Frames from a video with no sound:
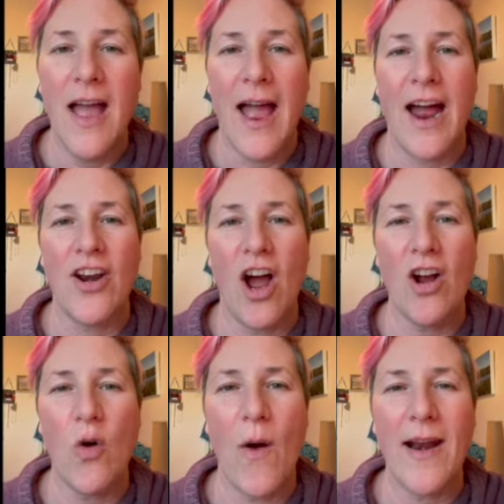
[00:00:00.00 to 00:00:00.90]
and not
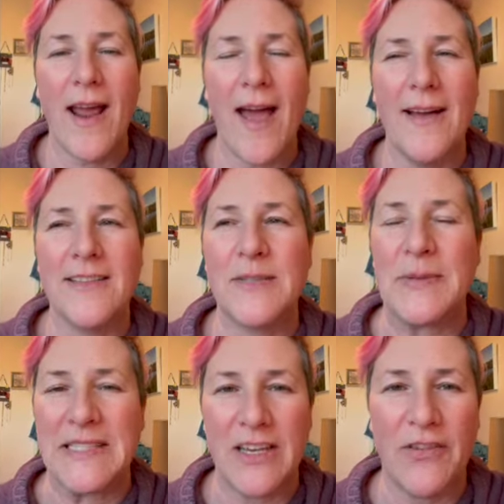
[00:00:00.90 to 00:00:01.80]
quite as
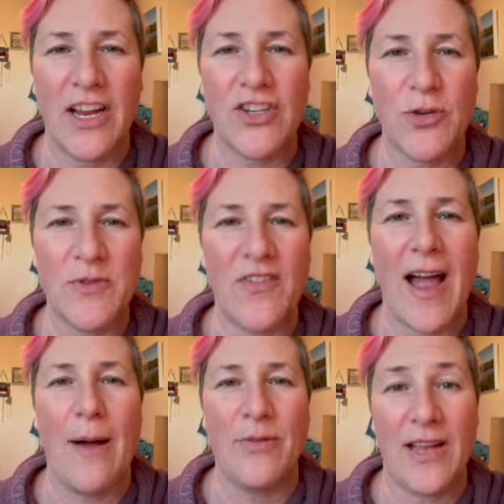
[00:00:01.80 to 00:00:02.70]
specific in terms of
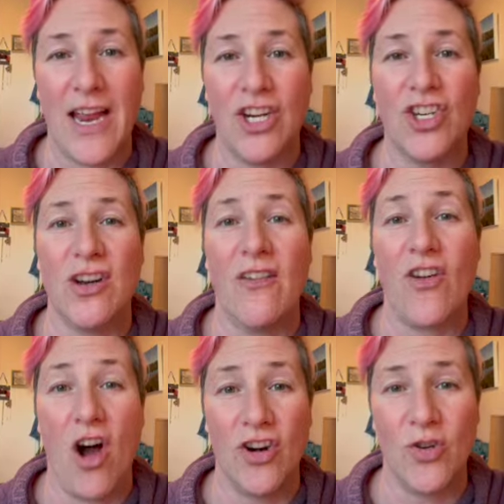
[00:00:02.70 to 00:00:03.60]
application of
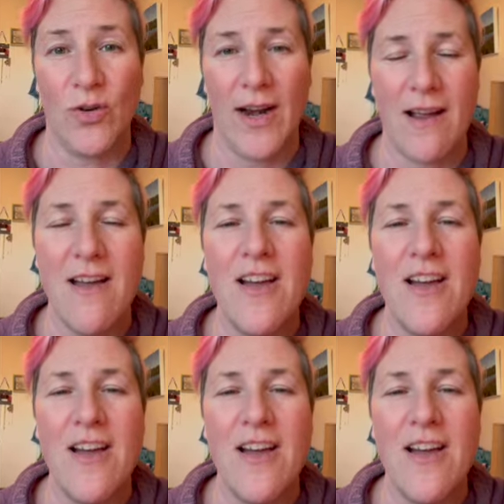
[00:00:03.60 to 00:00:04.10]
contouring.